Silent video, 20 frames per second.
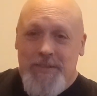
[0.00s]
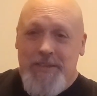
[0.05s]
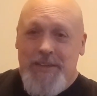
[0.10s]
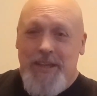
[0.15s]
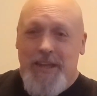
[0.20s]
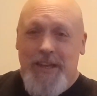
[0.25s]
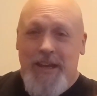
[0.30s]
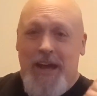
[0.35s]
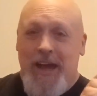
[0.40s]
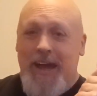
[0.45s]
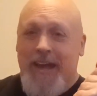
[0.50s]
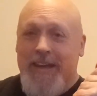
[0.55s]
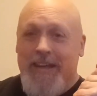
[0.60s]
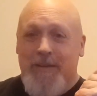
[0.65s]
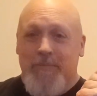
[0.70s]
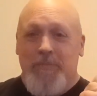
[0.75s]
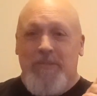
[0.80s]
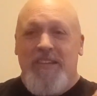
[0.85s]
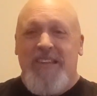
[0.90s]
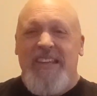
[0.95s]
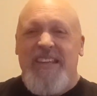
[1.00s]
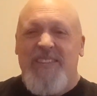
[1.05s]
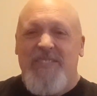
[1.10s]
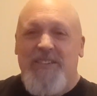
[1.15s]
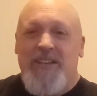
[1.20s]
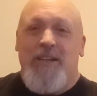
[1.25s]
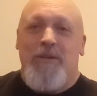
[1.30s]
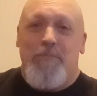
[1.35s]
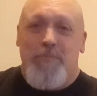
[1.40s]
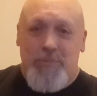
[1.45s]
that I am
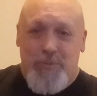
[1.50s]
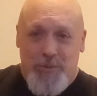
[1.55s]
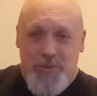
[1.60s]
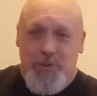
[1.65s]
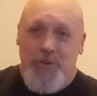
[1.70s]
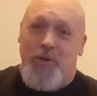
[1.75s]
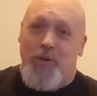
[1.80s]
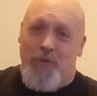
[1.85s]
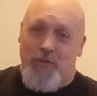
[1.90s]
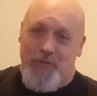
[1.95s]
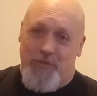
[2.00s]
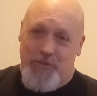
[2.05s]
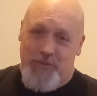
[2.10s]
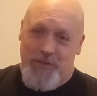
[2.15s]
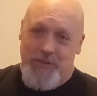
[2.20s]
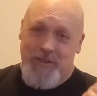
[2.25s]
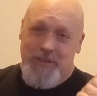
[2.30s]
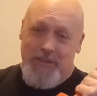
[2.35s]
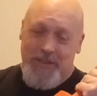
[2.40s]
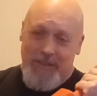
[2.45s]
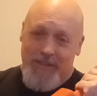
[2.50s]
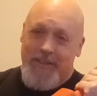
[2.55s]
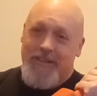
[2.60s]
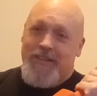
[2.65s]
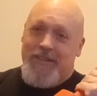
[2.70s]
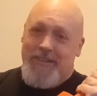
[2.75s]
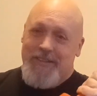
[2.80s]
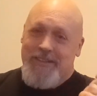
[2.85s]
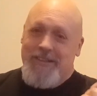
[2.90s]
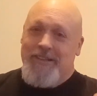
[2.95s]
living proof
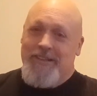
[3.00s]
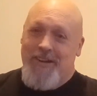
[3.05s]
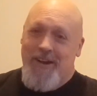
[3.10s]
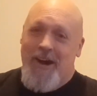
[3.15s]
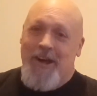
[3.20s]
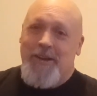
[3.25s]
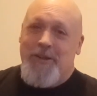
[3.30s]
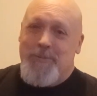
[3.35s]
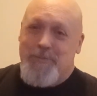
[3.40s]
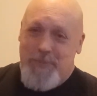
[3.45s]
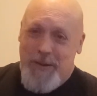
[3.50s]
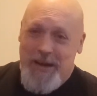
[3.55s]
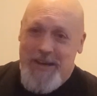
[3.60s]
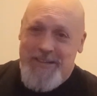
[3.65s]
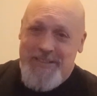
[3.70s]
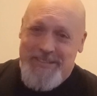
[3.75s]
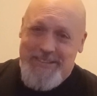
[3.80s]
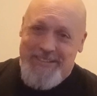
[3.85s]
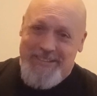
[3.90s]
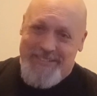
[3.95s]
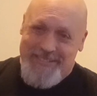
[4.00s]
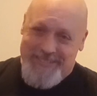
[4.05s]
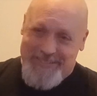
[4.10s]
that God is patient,